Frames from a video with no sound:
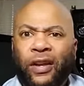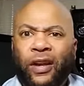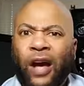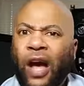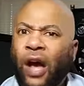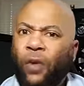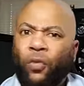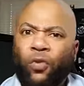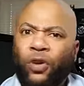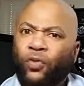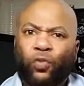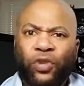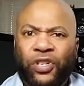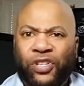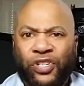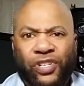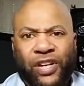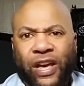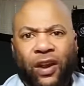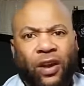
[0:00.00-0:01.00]
i wouldn't
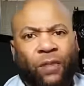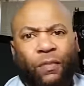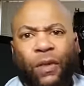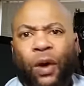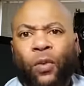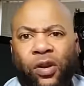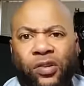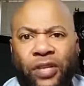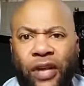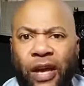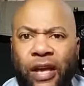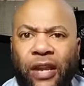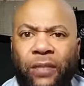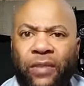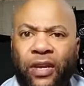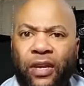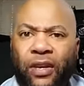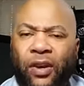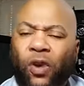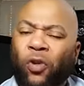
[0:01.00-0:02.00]
wish that on my worst
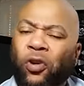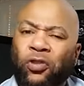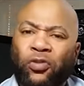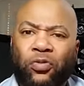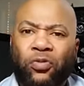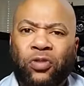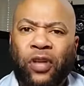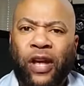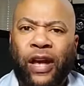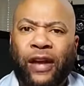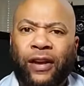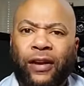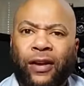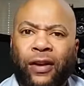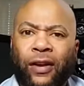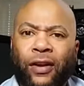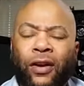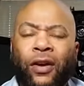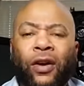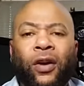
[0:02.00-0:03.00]
enemy going through that
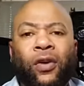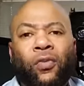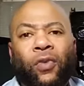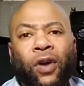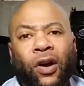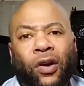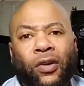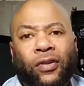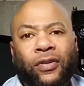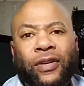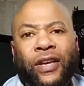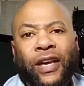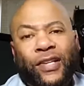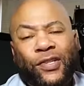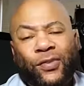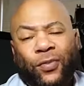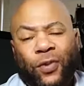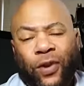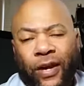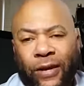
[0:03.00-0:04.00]
well
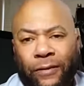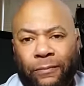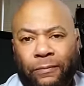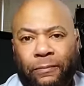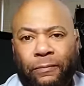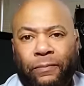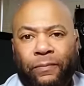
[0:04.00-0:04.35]
guess what